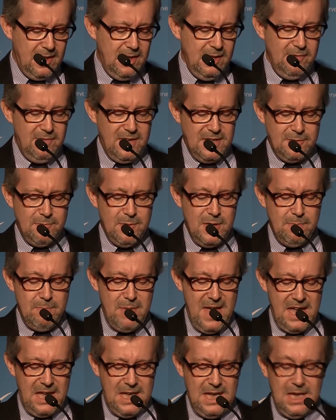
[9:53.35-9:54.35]
investment
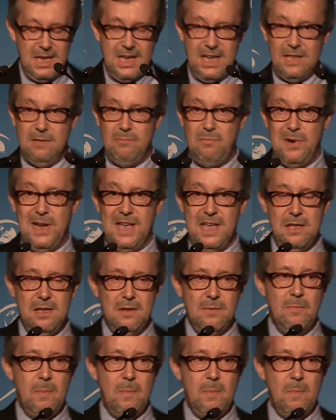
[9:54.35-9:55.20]
banking can play.